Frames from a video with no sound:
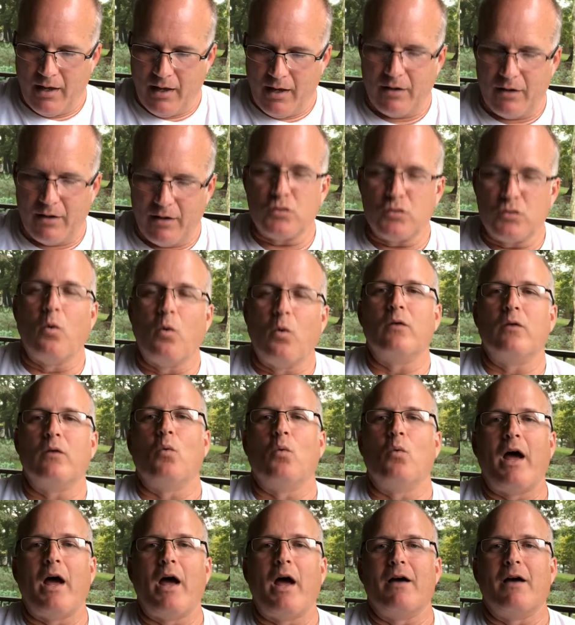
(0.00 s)
and there's one
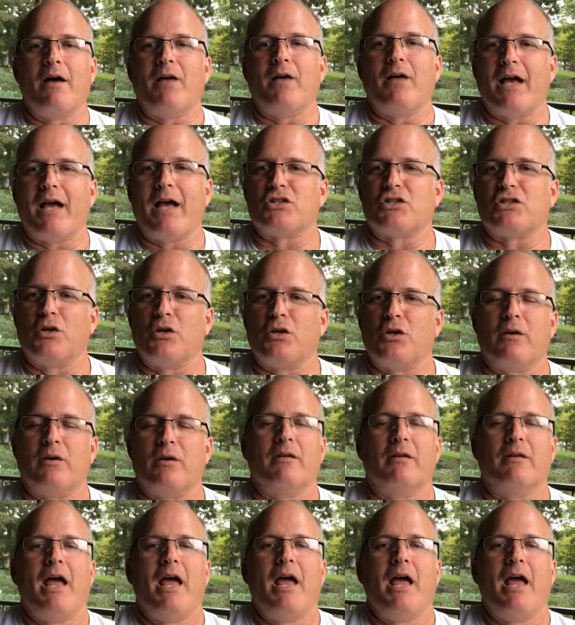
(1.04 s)
way of executing.